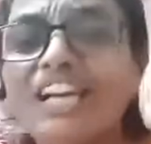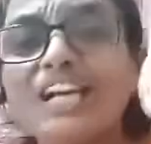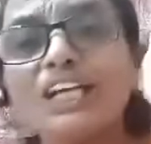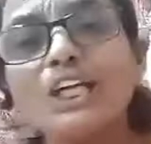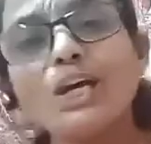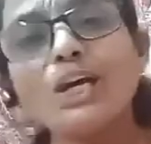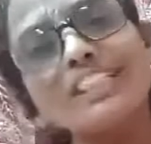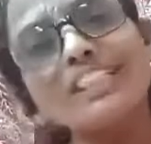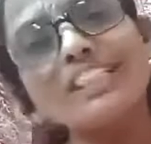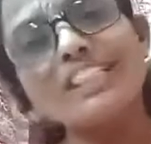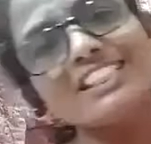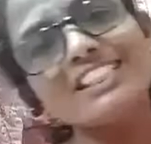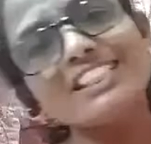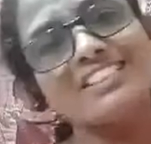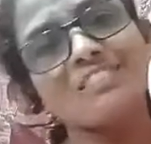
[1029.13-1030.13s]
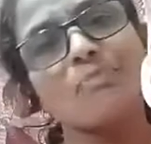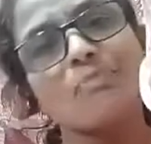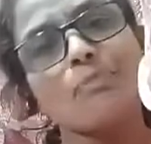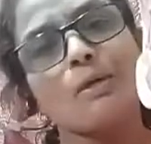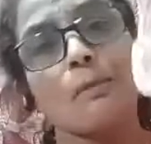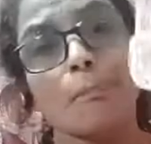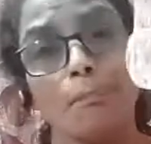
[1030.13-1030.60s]
Now this
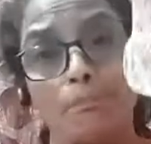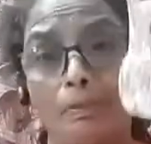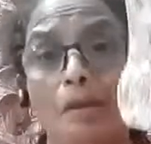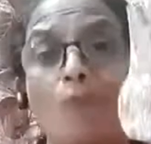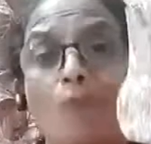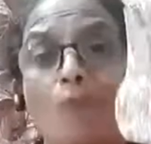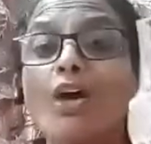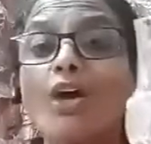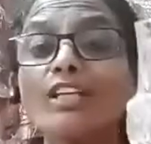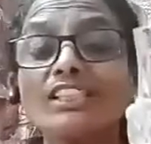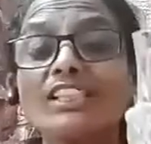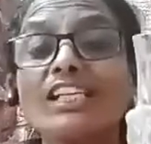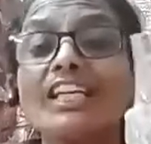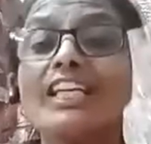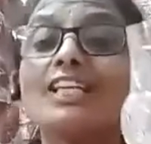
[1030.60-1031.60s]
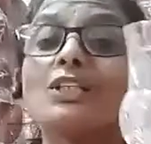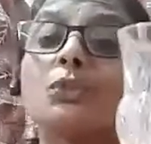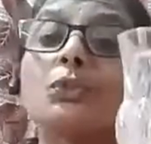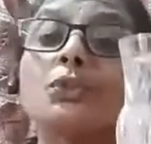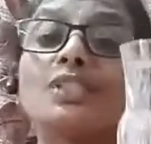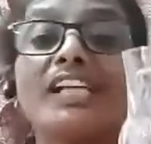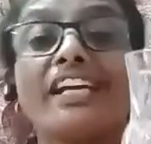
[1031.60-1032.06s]
water, it
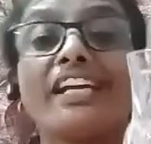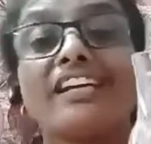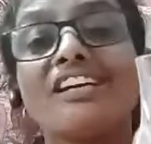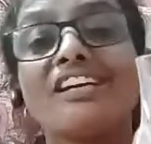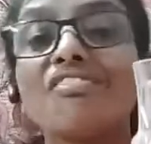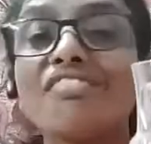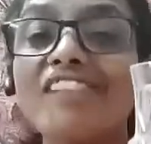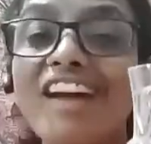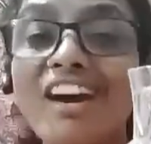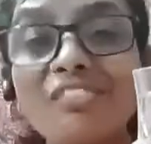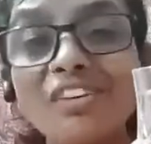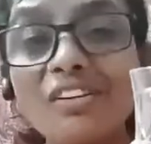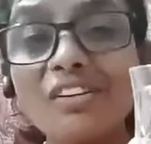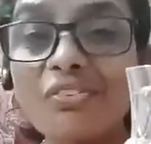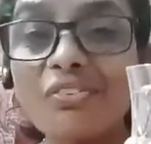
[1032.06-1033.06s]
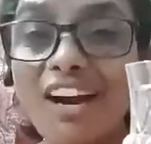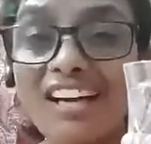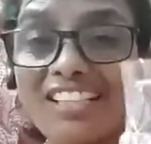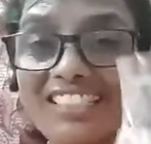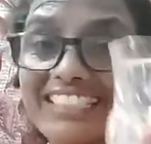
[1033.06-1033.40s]
looks like a flower vase.